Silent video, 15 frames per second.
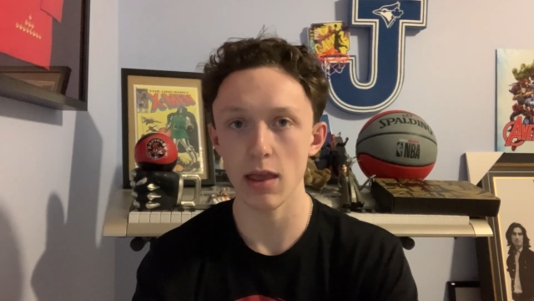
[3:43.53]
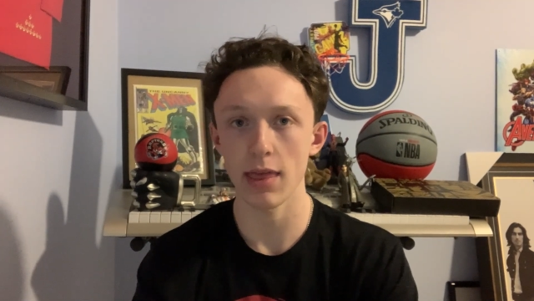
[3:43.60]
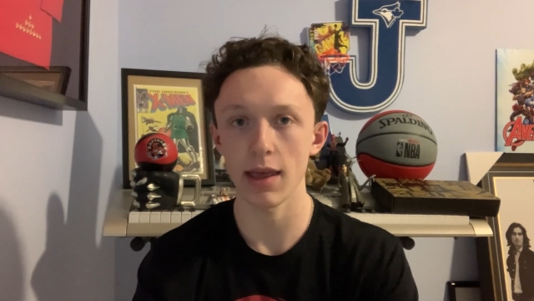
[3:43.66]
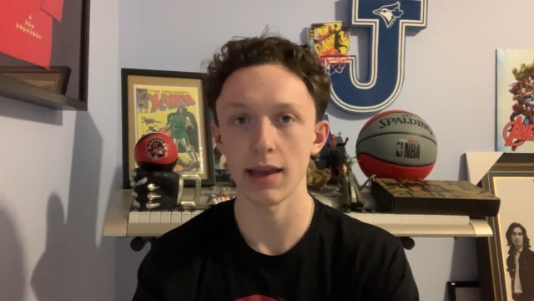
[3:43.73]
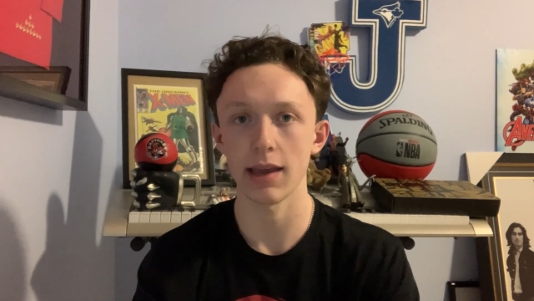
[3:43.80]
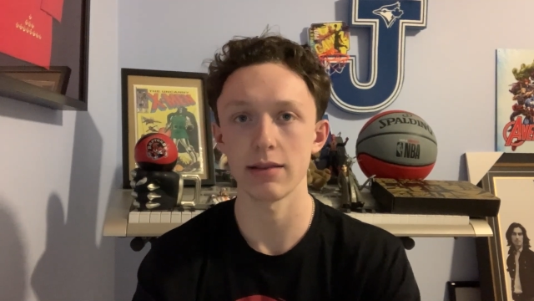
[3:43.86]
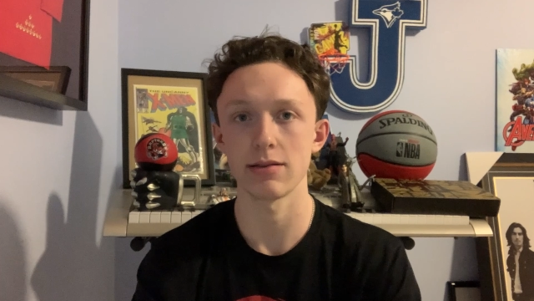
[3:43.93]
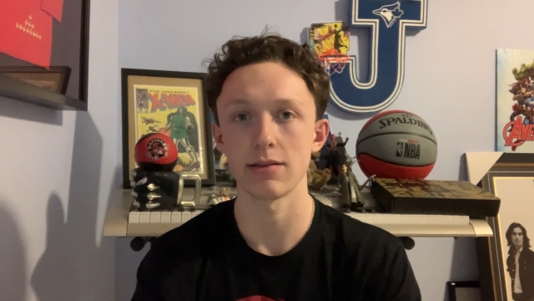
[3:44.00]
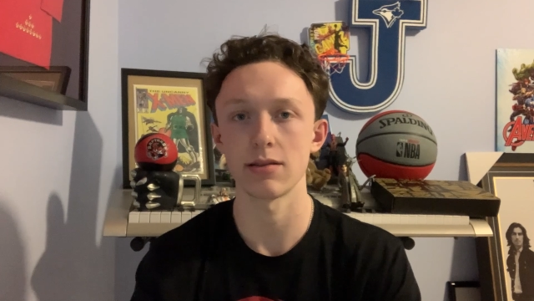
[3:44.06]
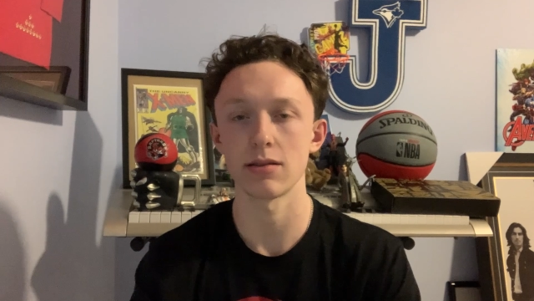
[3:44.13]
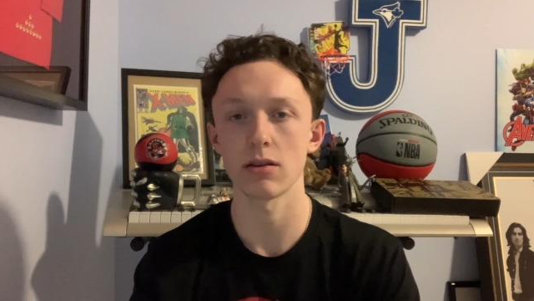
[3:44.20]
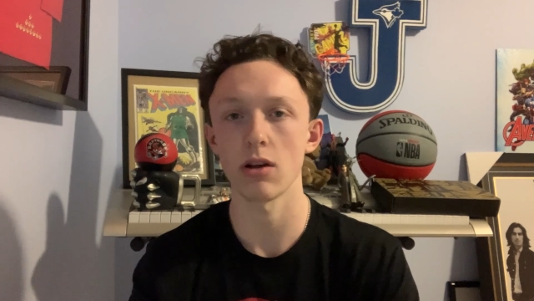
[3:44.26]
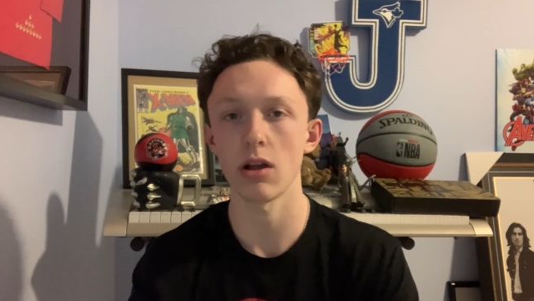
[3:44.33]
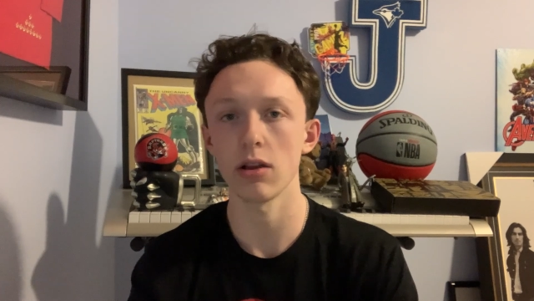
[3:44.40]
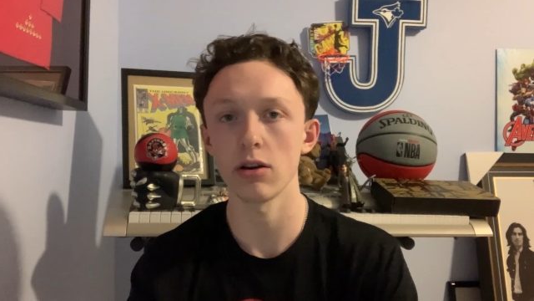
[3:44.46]
that gets a
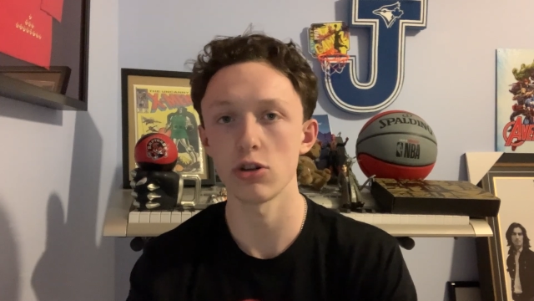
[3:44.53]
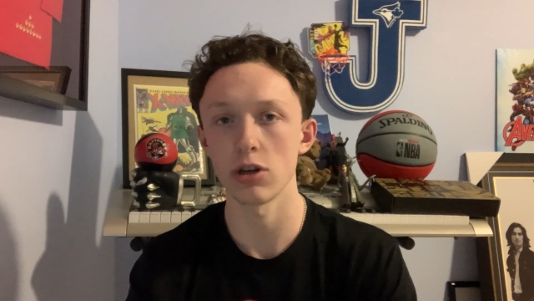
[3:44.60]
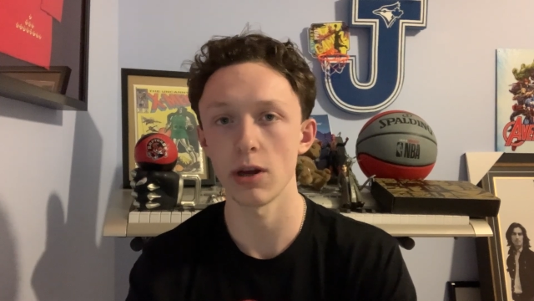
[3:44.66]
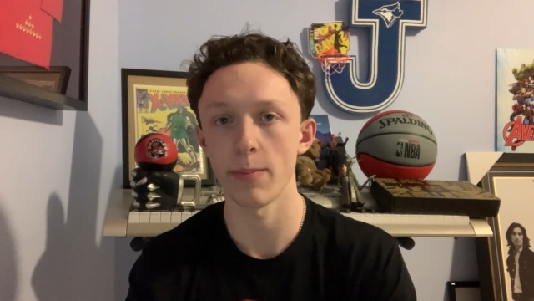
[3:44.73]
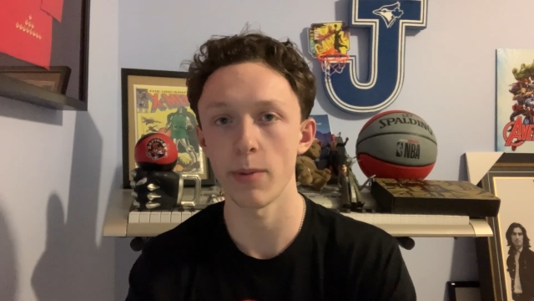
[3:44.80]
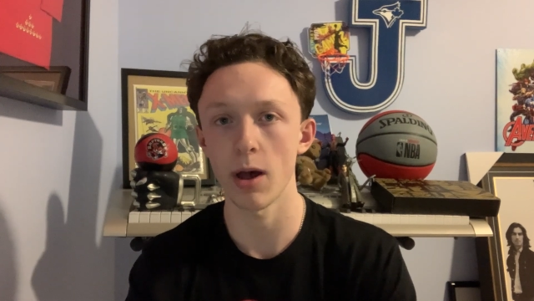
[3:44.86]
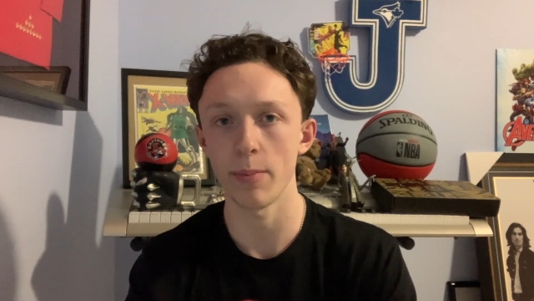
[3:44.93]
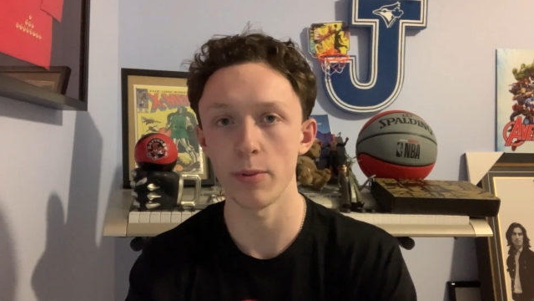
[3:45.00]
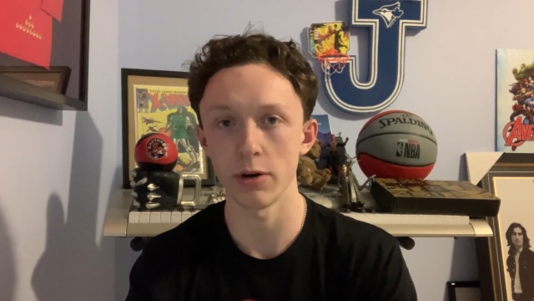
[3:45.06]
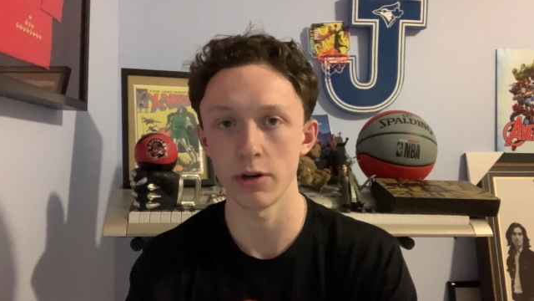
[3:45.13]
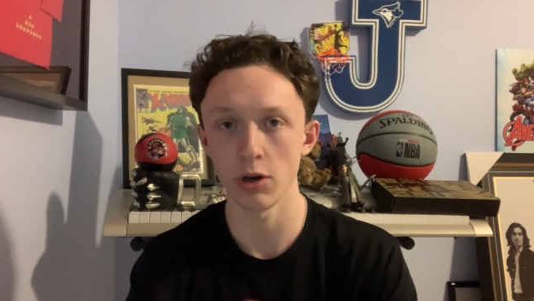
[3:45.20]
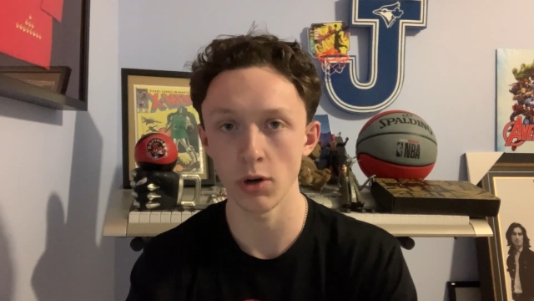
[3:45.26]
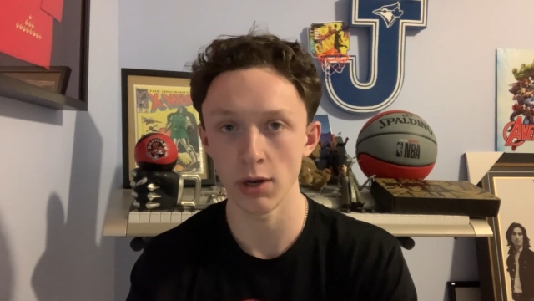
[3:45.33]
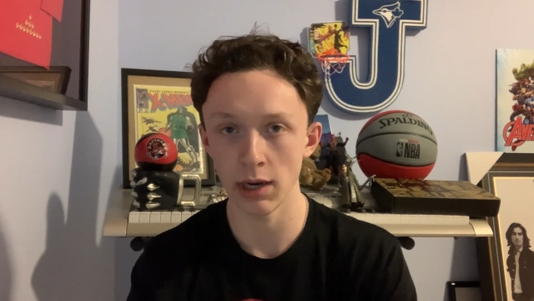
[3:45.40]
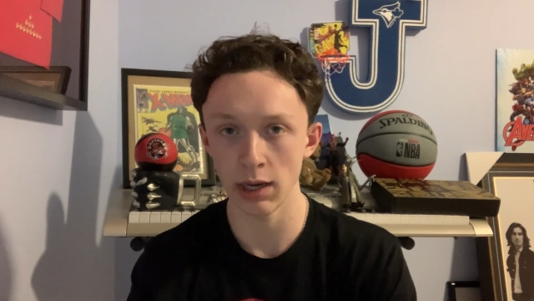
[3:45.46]
scholarship
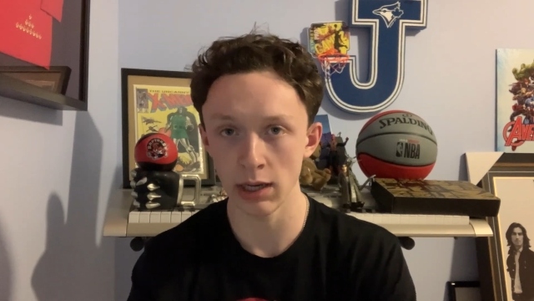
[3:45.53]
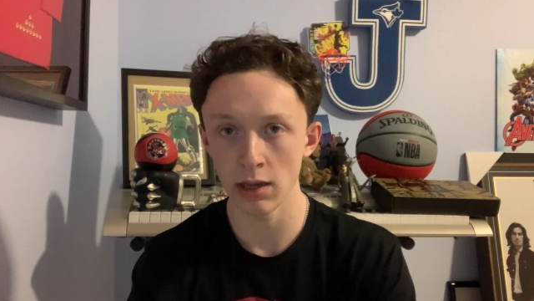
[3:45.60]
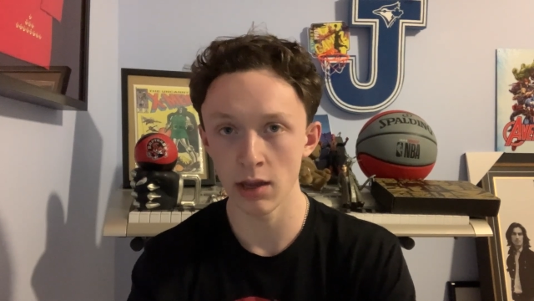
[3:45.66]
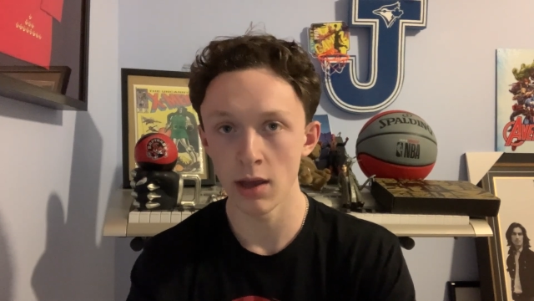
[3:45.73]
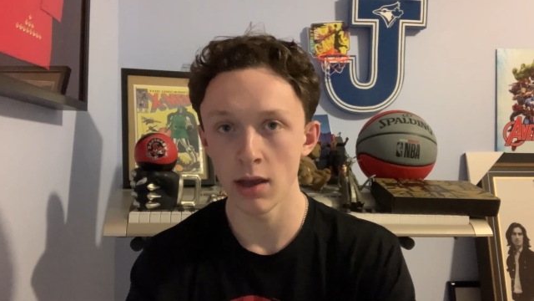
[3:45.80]
opportunity